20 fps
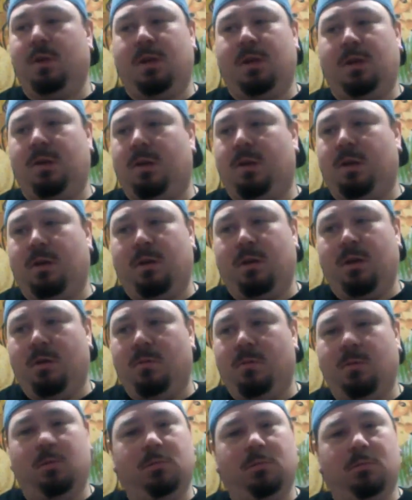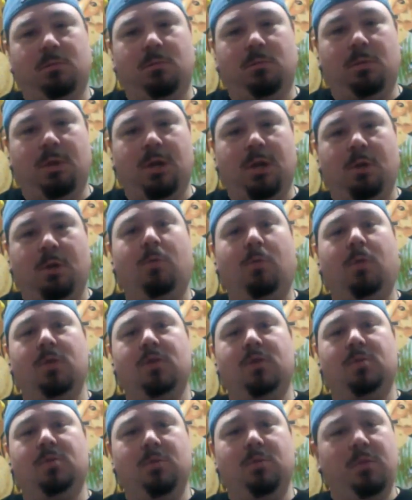and you know, we'll
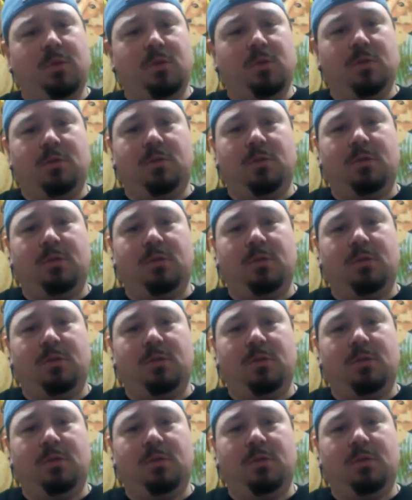watch some movies.